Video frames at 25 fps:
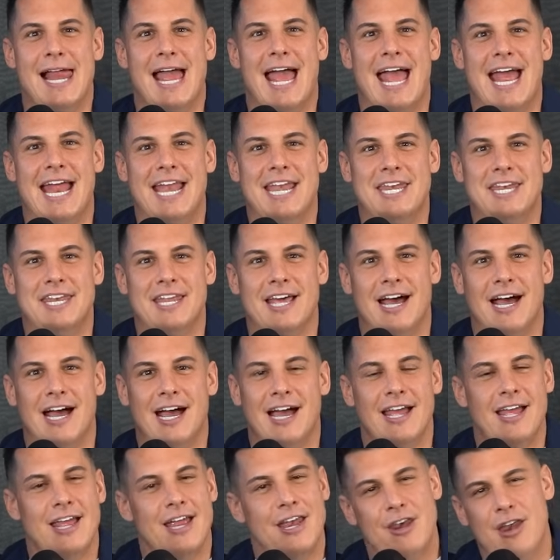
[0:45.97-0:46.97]
And
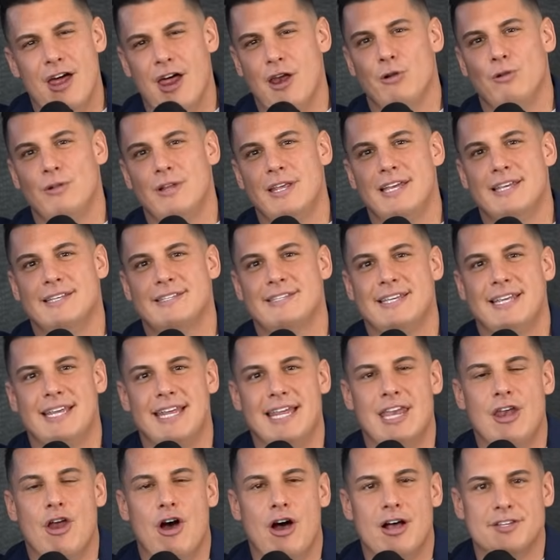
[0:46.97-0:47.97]
not only is
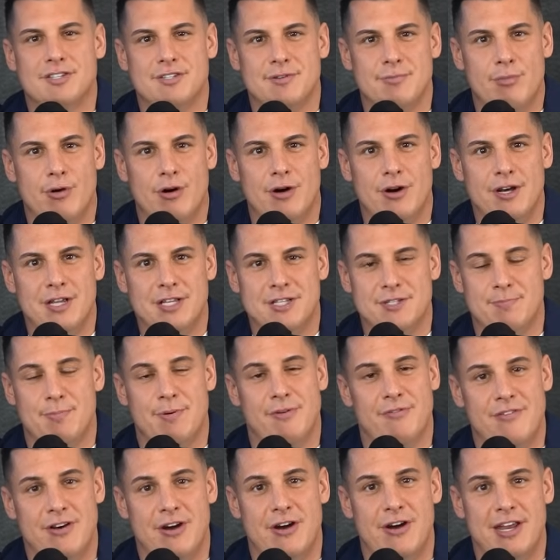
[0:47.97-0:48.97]
he an awesome artist,
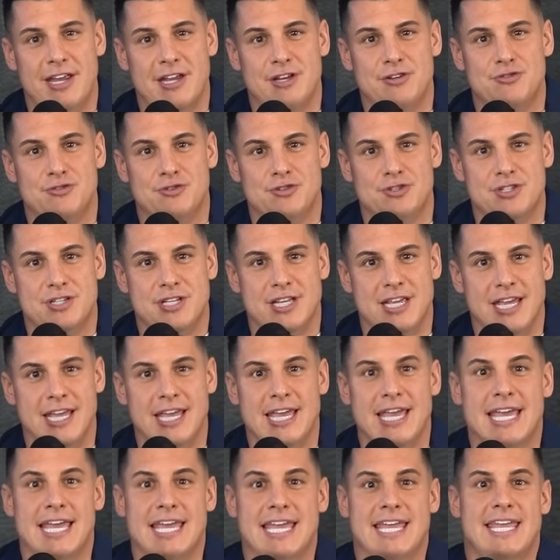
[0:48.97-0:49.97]
but very interesting.